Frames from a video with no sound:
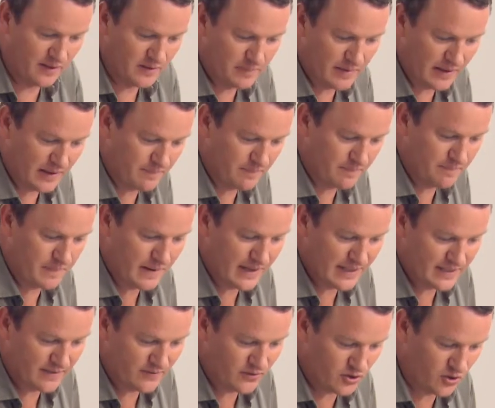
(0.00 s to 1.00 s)
those big
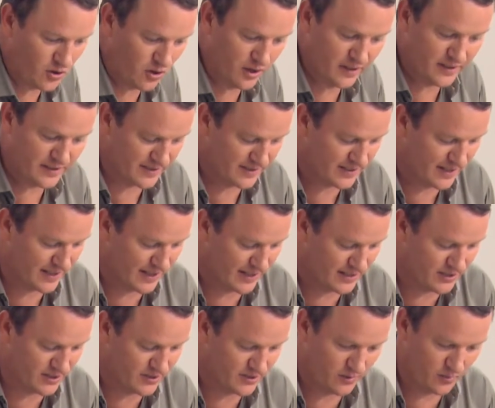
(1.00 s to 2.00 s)
pieces of chocolate, you can see they're
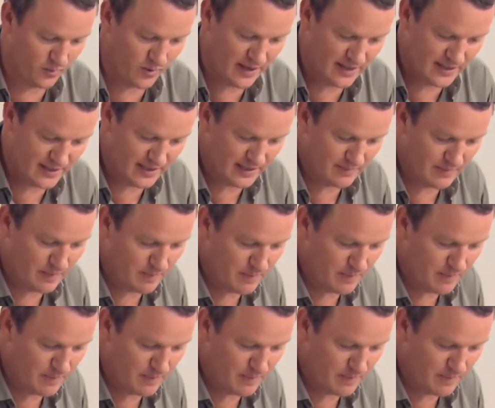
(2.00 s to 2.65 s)
just sort of waiting to be